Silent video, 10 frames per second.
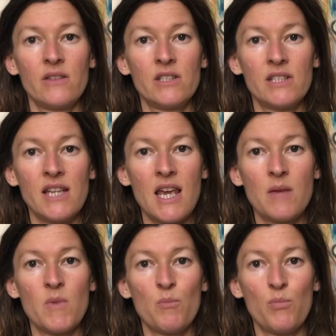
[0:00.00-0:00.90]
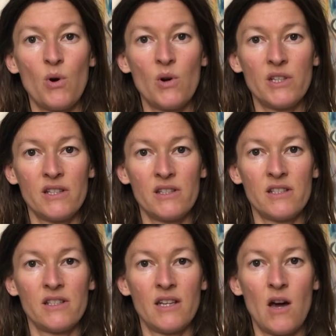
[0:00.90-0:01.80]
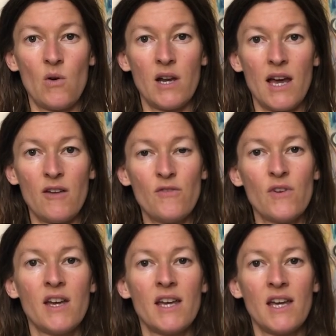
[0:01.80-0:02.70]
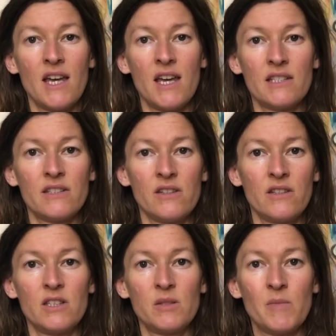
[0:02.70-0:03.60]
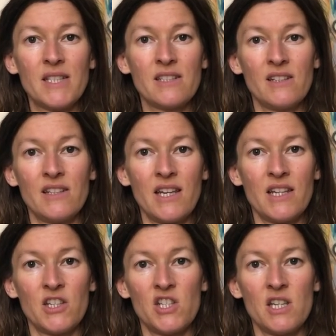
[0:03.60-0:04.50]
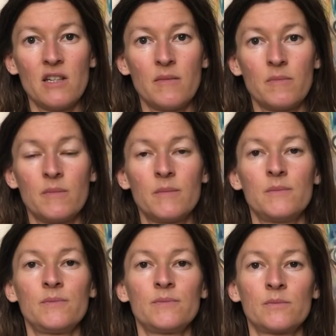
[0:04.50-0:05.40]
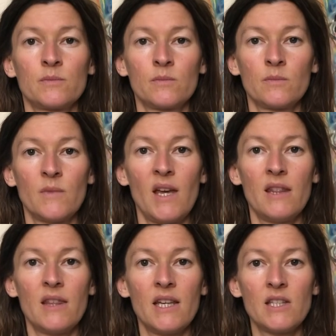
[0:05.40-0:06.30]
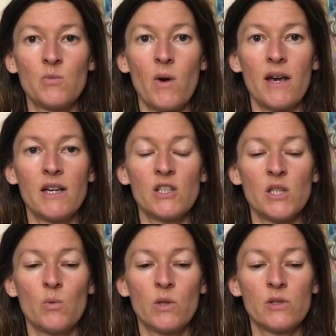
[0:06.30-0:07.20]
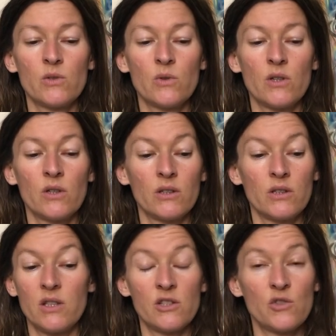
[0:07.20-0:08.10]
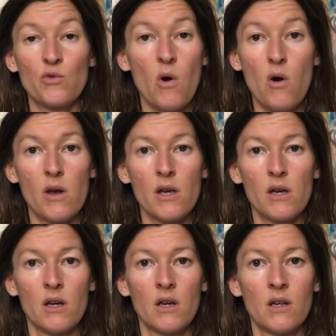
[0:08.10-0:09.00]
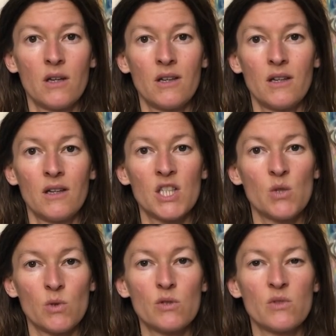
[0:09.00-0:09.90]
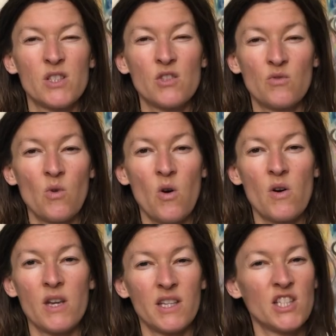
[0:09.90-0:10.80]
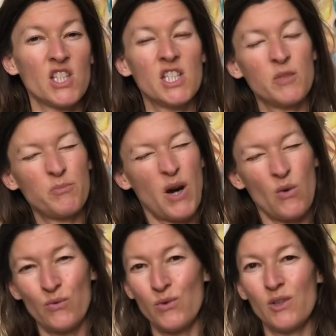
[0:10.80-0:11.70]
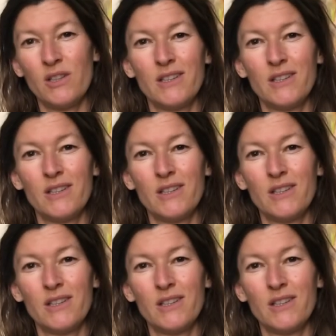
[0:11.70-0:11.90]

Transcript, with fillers: the same importance in our life as this masculine energy. And that's why she wants to destroy. She wants to destroy, and she's powerful.